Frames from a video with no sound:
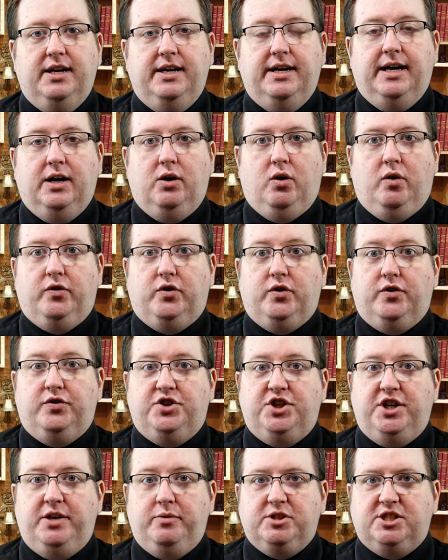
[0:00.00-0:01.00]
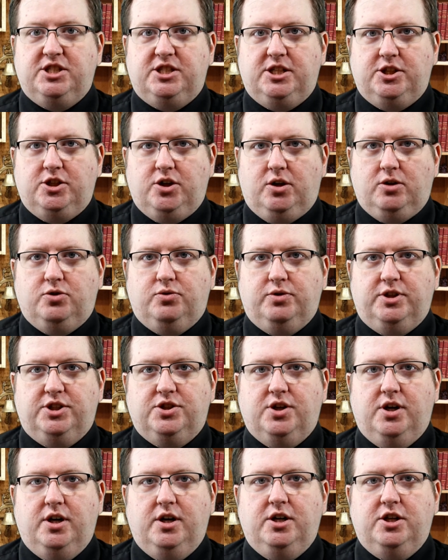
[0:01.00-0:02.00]
However, if she was an adulteress,
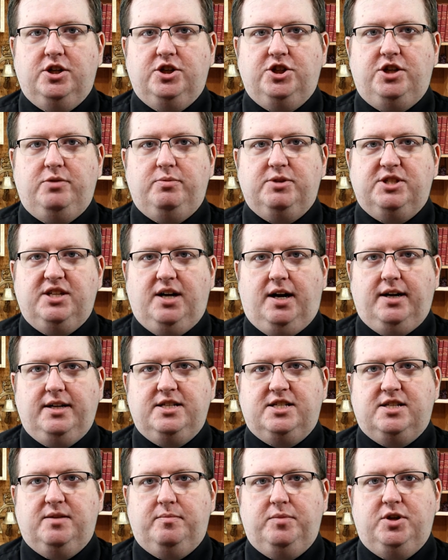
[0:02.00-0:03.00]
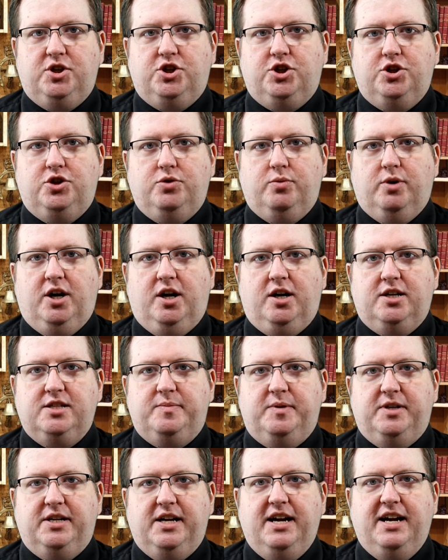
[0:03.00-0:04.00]
she was not in submission to her
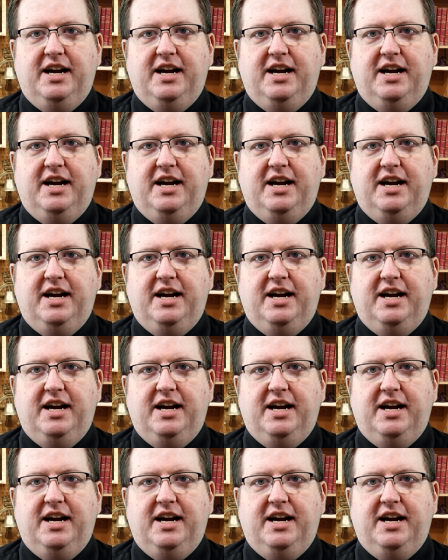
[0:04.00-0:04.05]
husband,